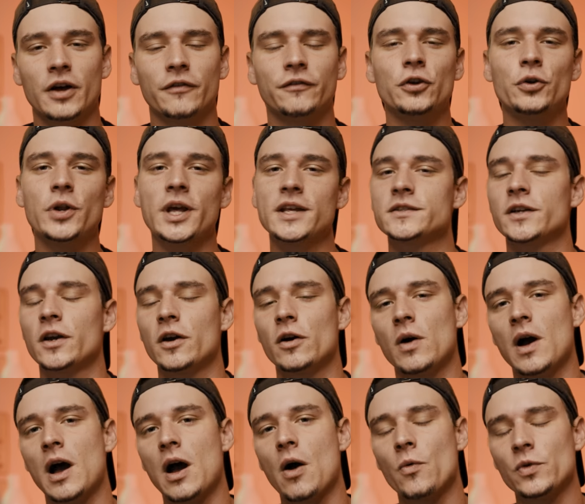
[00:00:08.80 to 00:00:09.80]
A few days
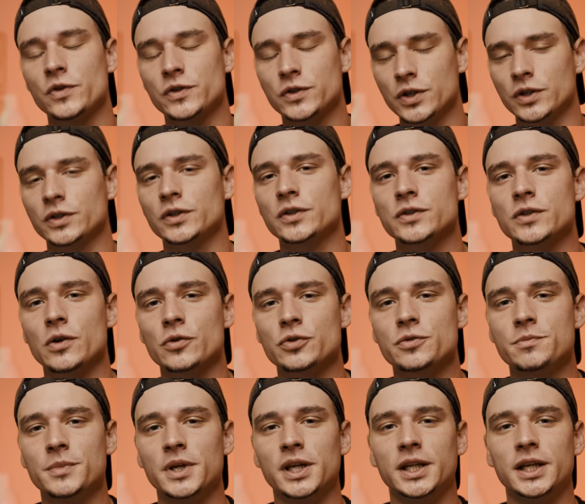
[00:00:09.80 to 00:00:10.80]
ago, I took to
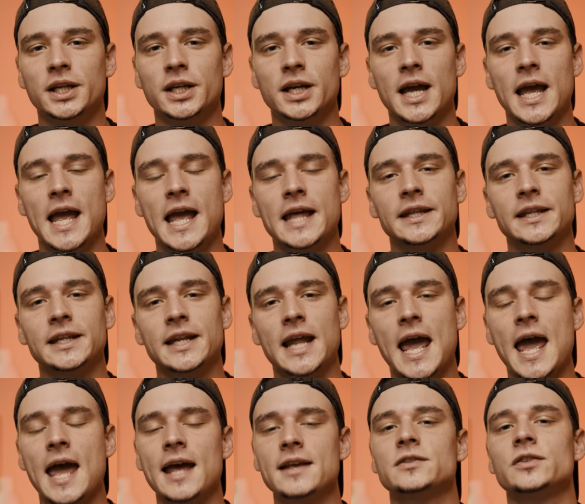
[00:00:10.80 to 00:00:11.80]
social media and
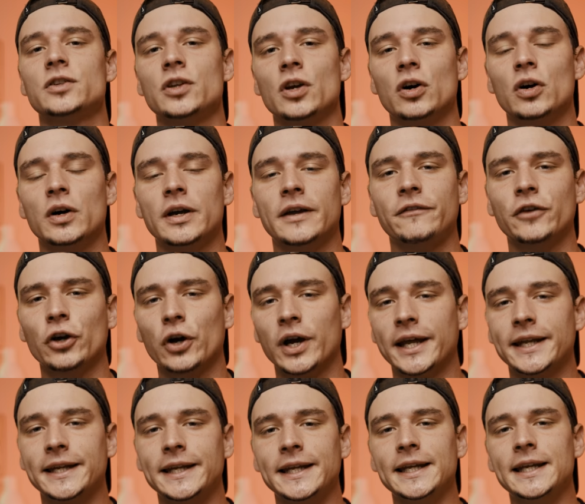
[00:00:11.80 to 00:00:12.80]
then asked y'all if y'all
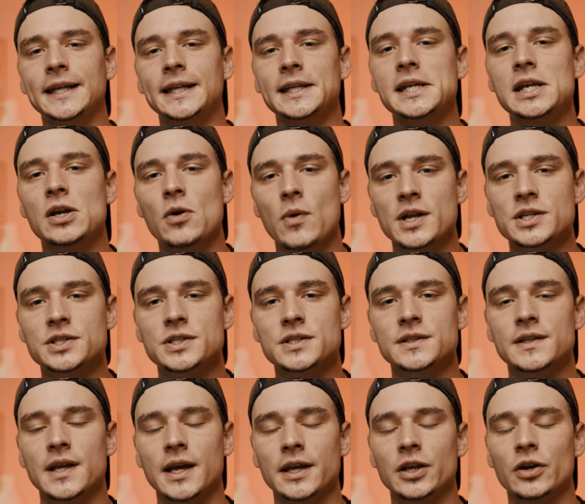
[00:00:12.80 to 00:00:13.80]
had any
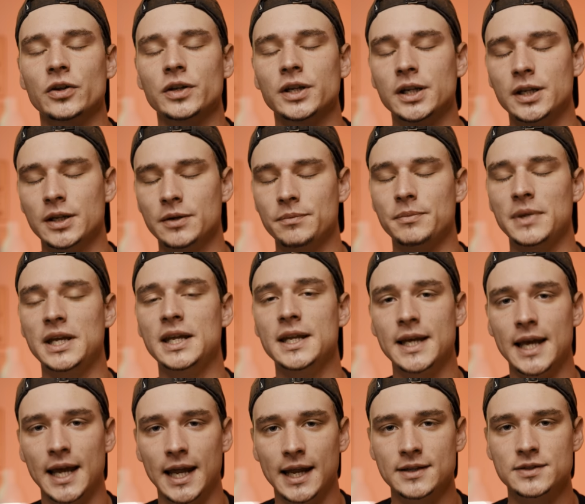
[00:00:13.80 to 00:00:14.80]
questions that y'all needed me
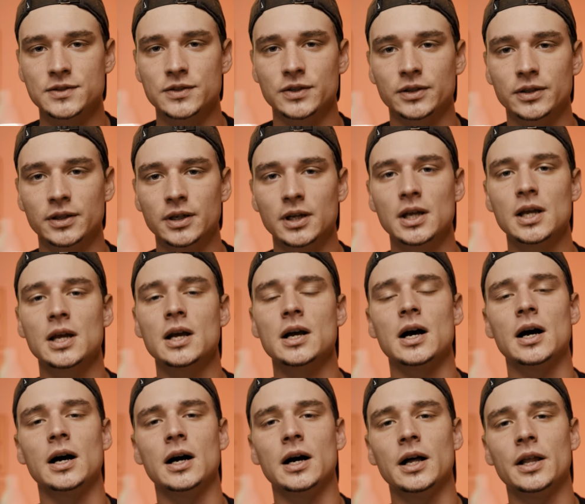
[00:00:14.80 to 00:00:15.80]
to answer,
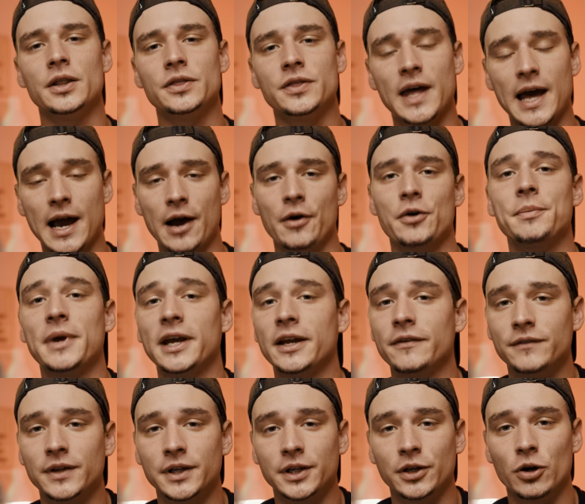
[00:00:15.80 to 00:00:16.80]
that I would make
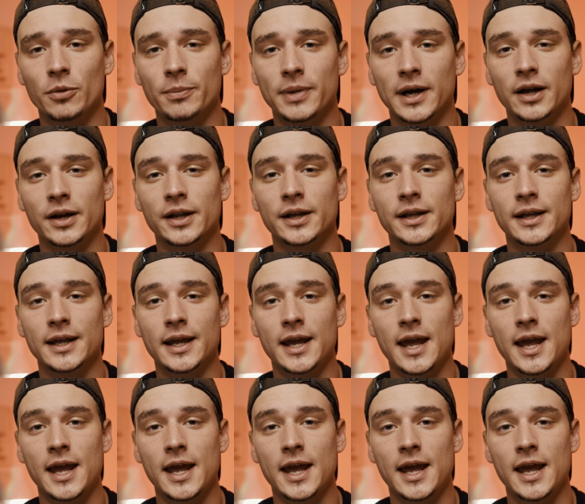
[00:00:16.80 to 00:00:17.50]
a video about it.